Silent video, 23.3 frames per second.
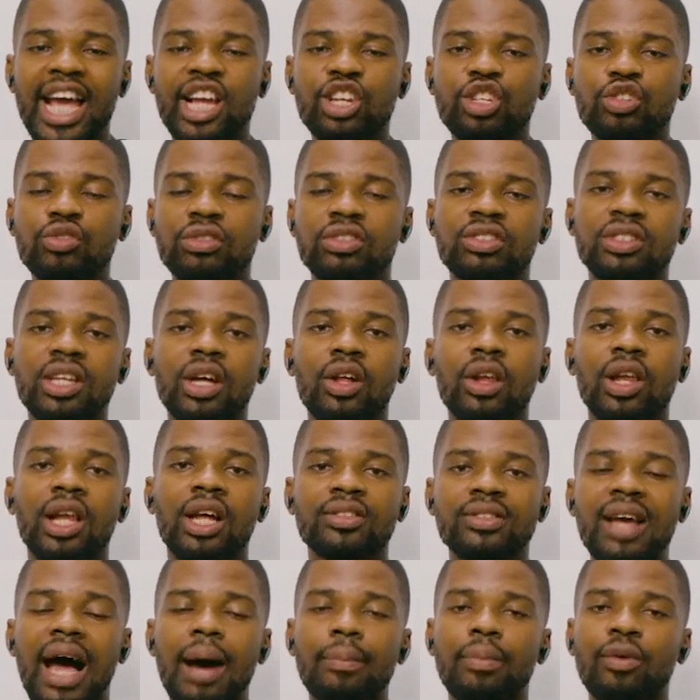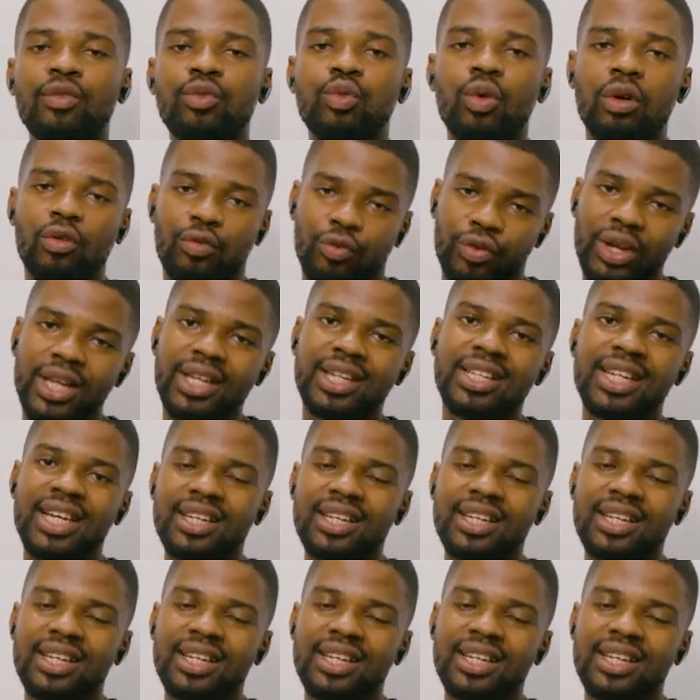Extracellular type of what? Feeding.